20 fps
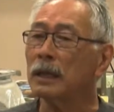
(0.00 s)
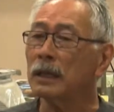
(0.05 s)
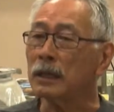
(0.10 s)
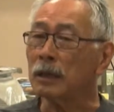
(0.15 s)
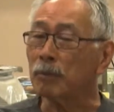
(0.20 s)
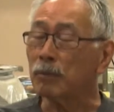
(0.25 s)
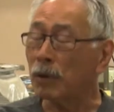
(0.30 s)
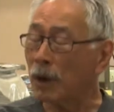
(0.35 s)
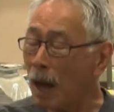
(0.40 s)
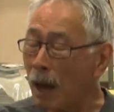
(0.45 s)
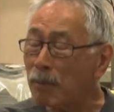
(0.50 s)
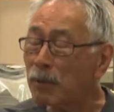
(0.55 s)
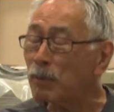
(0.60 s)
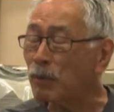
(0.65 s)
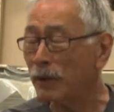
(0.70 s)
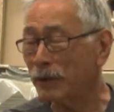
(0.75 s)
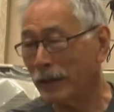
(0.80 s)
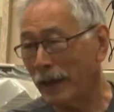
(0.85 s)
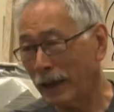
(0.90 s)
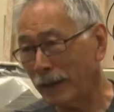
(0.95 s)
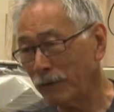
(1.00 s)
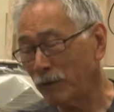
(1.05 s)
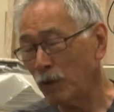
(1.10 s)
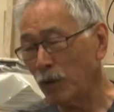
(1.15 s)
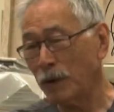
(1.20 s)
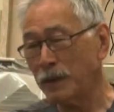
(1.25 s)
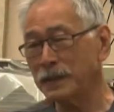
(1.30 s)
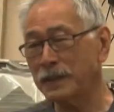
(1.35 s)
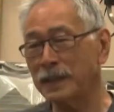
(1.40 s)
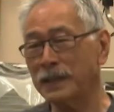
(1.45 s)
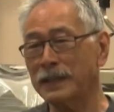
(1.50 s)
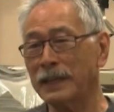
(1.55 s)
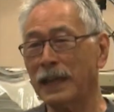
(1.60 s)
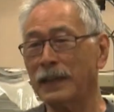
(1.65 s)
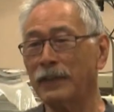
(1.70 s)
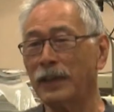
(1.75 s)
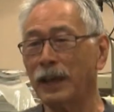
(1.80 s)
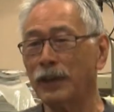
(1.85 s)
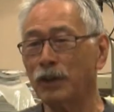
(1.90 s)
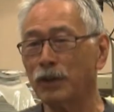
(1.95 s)
The problem with that, of course, is
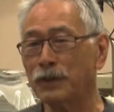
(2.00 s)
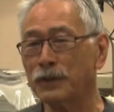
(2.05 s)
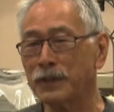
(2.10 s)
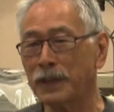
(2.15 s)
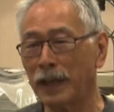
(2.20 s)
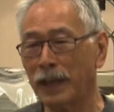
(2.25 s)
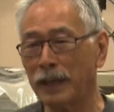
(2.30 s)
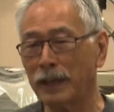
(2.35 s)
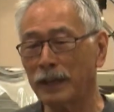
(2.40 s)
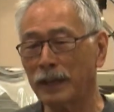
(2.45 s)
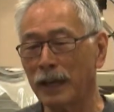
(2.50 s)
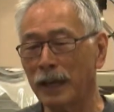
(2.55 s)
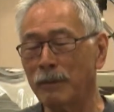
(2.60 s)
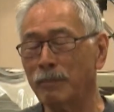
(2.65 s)
that then you're seeing